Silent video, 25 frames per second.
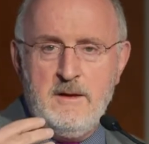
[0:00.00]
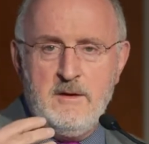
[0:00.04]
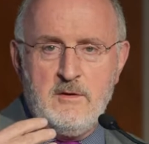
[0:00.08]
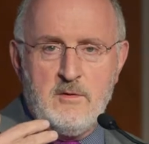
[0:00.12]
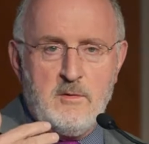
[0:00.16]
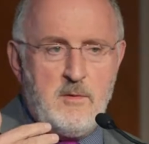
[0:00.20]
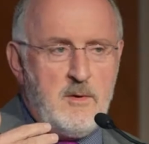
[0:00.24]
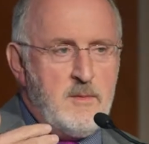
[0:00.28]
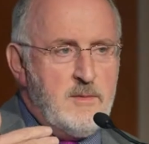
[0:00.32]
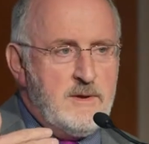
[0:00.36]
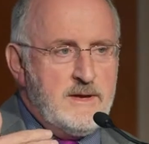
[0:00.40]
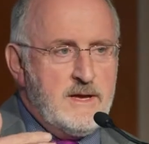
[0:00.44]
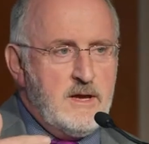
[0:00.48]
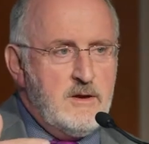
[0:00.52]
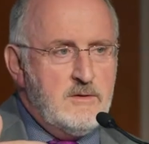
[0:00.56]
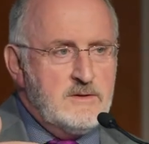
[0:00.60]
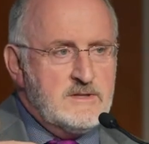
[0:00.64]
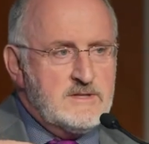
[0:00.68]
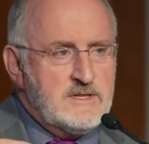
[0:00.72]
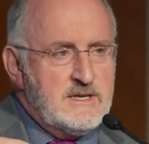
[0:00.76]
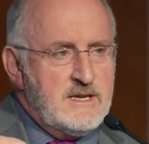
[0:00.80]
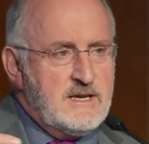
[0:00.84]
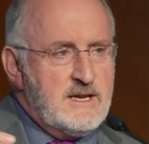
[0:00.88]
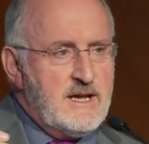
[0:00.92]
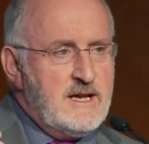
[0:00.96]
you'll probably go and
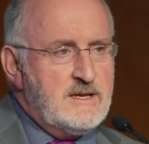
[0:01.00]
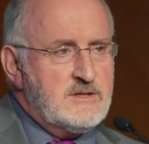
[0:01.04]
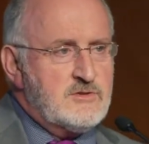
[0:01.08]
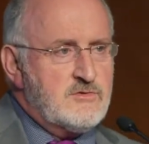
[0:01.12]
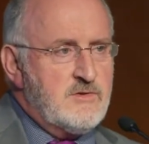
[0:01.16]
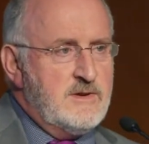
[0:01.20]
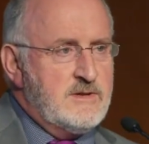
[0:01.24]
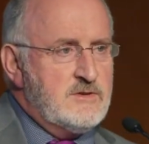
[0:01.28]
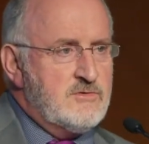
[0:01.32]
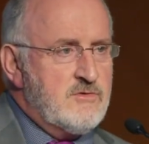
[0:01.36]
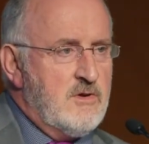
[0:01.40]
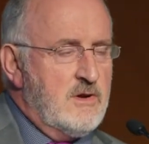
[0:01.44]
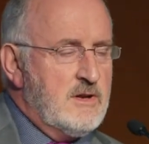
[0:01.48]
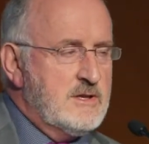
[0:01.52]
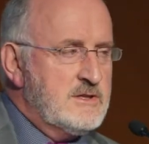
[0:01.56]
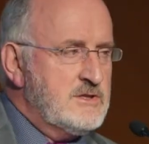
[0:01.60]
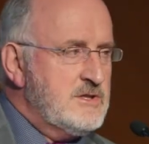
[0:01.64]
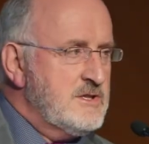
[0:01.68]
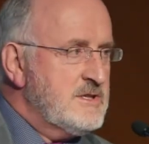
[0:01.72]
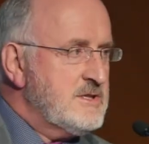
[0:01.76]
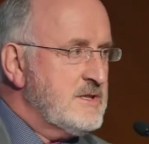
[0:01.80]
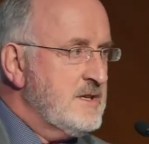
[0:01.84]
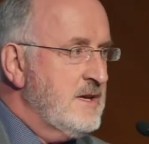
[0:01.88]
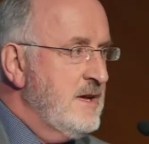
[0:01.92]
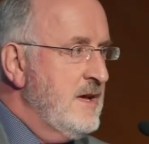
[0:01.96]
see a
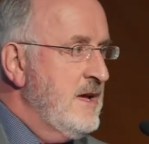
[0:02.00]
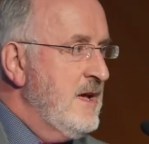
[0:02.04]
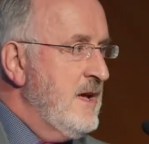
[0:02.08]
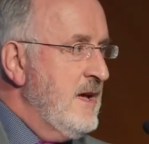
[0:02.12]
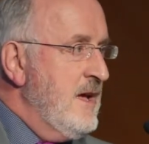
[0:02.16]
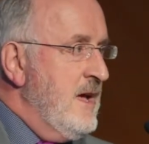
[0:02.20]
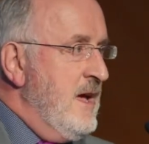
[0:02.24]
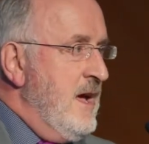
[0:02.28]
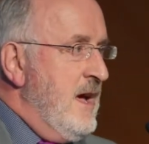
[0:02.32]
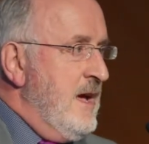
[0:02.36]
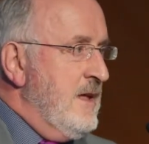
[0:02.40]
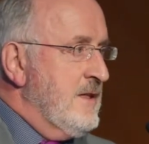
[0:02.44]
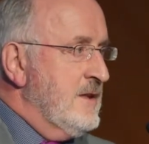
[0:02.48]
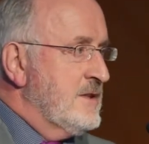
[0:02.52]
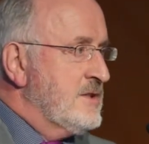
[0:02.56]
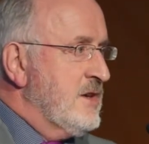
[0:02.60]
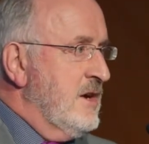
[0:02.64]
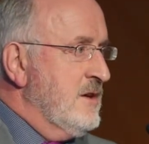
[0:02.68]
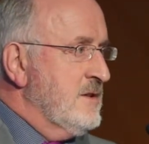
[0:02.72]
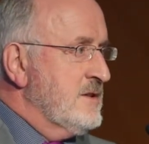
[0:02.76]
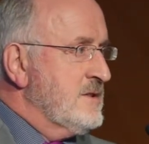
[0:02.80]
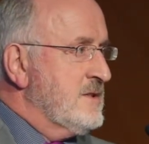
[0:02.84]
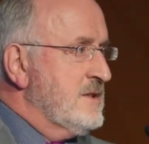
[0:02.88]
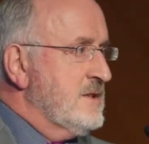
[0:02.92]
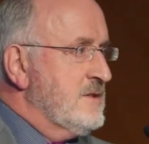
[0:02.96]
gastroenterologist. And the
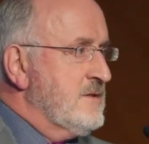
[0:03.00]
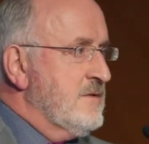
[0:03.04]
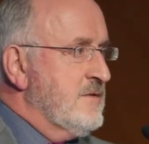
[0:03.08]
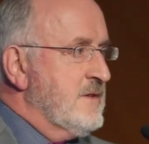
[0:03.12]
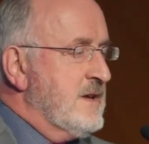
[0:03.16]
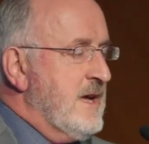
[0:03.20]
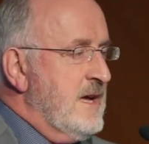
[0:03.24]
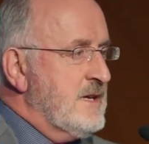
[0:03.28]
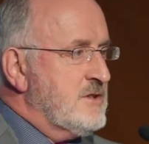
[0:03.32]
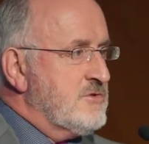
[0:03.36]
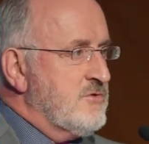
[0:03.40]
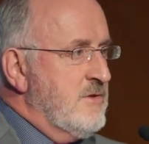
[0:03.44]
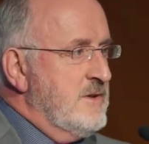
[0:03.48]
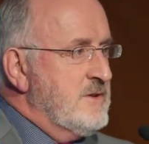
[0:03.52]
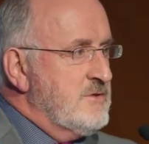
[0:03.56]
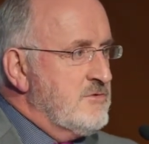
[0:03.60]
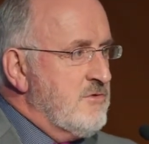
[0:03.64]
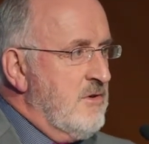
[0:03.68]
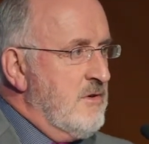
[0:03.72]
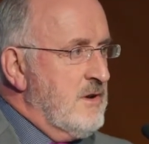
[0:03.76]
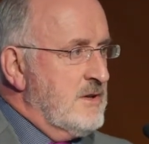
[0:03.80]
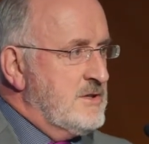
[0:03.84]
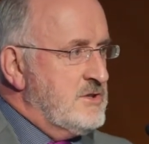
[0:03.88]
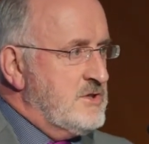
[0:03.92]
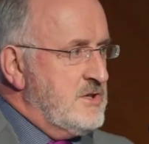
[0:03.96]
chances of a
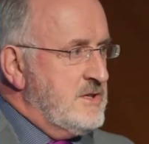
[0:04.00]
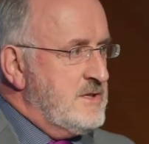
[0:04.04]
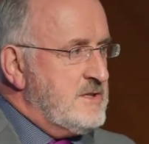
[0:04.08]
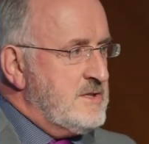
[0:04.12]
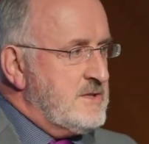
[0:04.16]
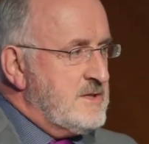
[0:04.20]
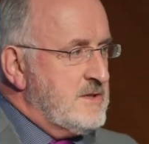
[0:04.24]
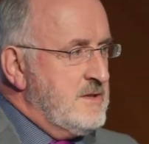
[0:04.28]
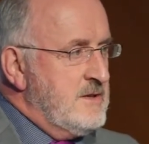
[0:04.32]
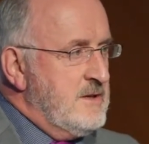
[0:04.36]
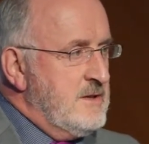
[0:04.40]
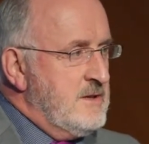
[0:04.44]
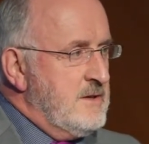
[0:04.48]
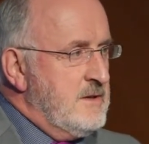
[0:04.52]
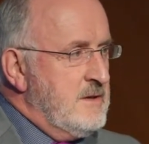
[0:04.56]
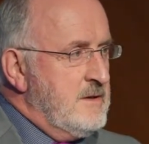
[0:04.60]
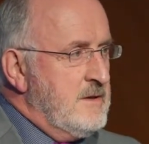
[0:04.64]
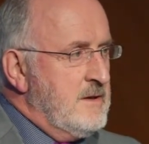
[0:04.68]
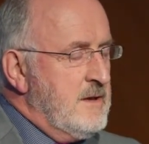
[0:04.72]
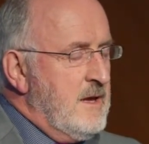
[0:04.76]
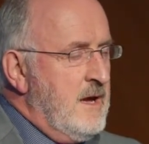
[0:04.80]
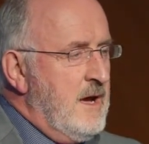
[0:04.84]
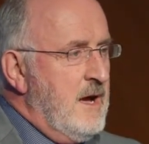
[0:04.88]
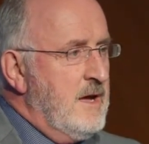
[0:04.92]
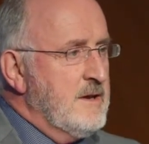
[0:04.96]
gastroenterologist
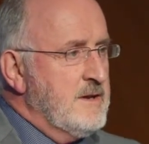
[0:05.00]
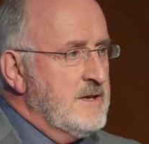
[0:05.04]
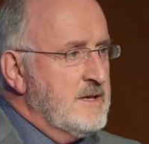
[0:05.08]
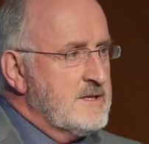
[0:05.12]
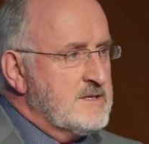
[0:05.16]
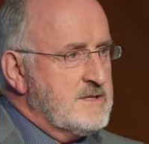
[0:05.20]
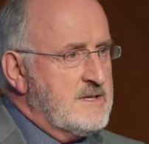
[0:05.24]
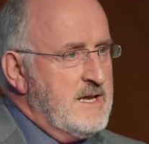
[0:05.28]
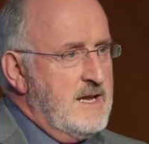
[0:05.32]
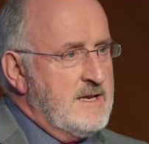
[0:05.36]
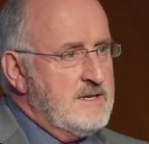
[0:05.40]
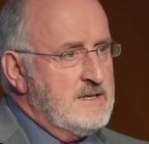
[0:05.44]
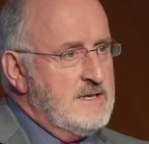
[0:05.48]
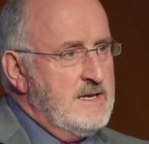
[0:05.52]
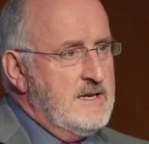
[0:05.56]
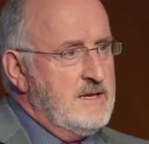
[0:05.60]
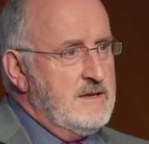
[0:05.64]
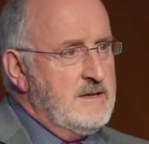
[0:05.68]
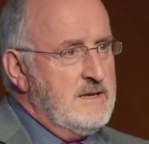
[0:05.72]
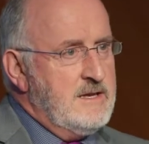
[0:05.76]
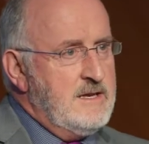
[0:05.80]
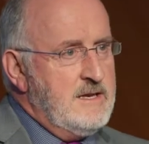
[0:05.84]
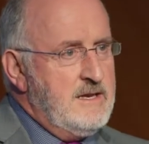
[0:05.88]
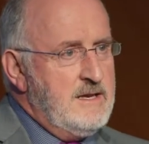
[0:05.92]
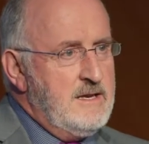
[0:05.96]

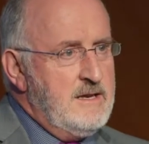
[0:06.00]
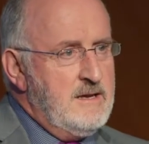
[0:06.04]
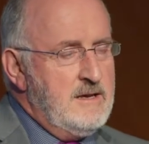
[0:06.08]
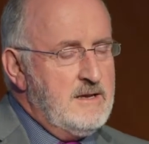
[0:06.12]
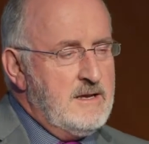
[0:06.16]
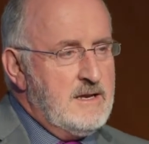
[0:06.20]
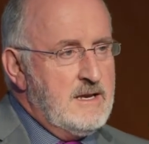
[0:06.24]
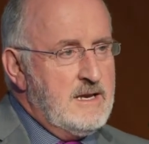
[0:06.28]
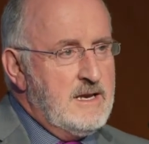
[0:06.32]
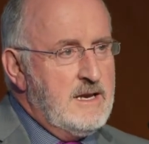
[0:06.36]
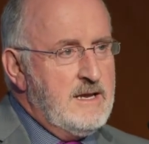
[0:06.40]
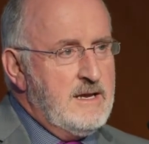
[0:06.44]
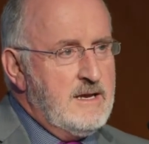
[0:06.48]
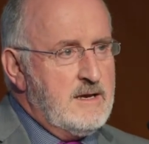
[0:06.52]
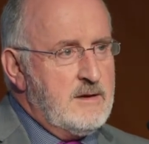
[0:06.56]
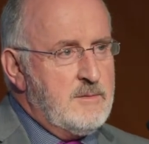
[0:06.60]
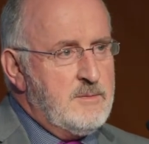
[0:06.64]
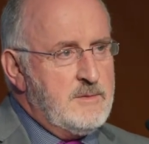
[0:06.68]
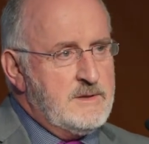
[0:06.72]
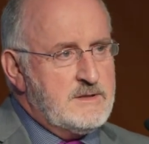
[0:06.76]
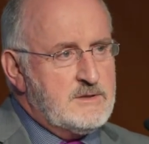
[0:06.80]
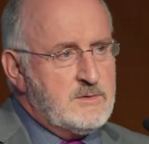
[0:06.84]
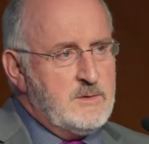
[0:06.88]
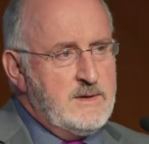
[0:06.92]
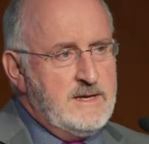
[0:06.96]
understanding the link
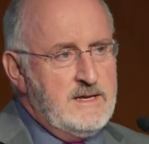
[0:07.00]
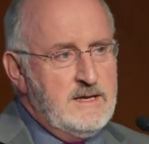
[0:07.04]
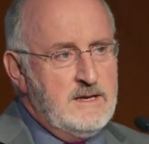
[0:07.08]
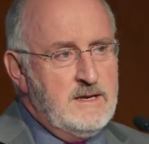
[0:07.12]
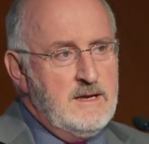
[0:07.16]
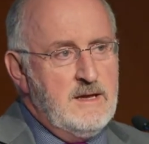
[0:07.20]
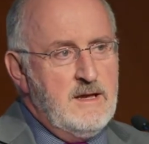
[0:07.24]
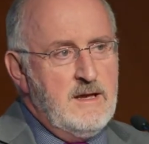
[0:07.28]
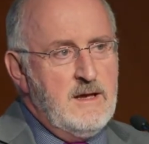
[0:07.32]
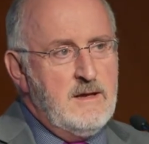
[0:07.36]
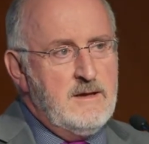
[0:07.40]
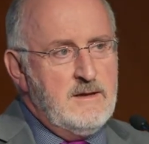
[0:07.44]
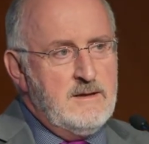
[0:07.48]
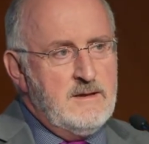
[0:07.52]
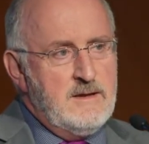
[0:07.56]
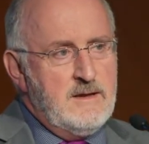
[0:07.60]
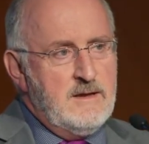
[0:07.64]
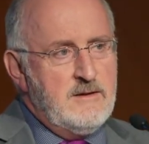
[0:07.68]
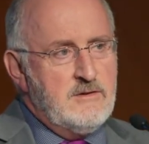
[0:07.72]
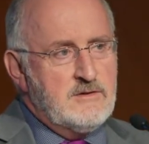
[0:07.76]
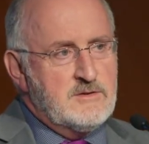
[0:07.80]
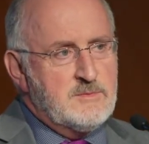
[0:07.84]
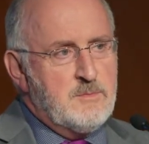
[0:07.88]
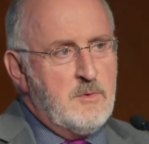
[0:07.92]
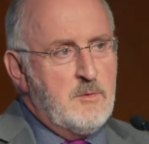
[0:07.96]
between
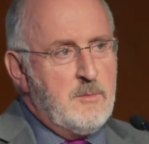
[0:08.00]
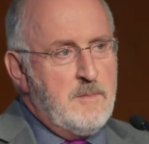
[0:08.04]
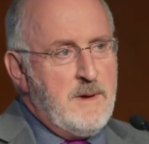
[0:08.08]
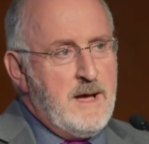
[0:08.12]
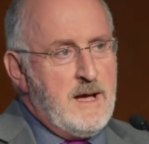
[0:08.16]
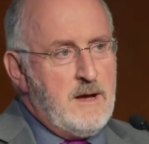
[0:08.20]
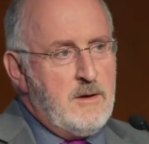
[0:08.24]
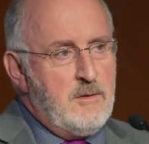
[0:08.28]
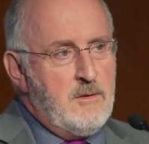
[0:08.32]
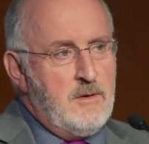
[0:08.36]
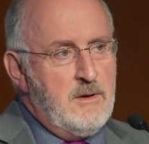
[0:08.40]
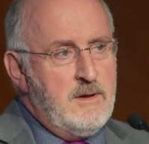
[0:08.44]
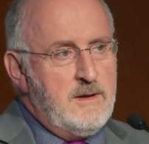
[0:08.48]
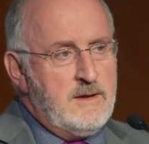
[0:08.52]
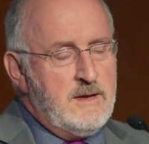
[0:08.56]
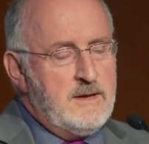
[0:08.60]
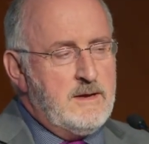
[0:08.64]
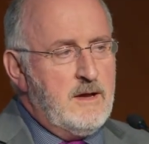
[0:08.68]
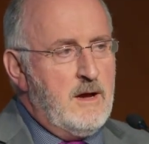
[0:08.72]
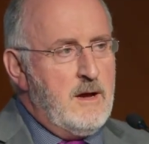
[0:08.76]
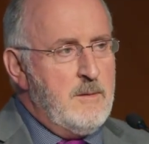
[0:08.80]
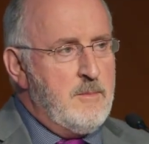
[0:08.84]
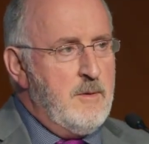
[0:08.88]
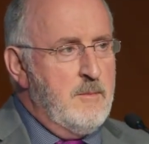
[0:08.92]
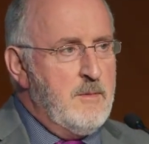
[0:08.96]
irritable bowel and
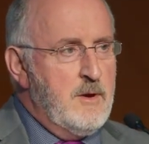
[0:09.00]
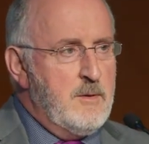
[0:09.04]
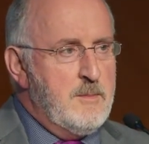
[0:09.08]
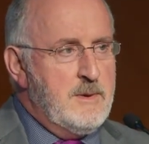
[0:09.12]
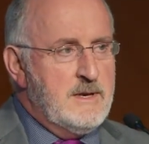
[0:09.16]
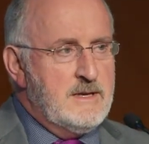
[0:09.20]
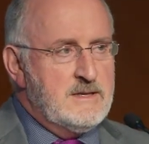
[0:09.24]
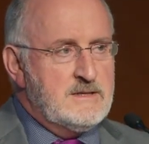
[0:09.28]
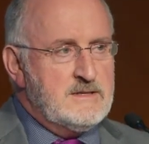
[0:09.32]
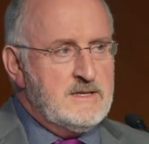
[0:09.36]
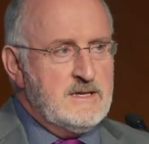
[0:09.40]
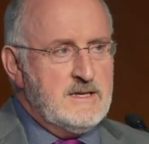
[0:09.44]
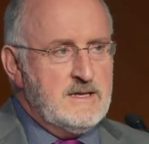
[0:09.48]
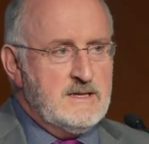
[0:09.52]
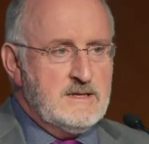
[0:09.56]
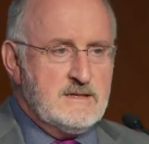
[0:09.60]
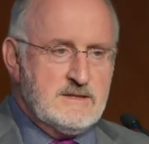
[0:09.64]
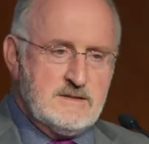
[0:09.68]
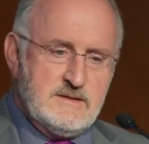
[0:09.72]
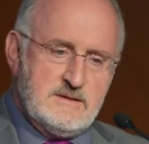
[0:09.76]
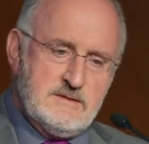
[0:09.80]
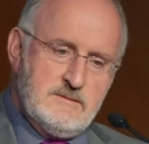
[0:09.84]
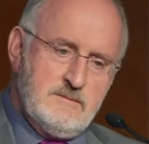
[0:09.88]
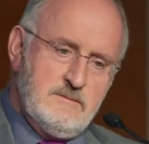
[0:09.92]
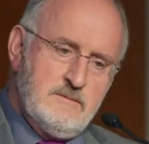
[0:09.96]
hypermobility
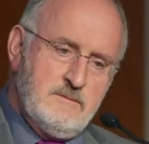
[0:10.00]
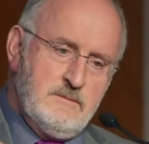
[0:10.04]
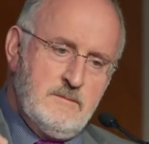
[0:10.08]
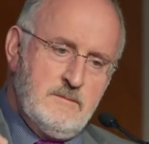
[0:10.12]
is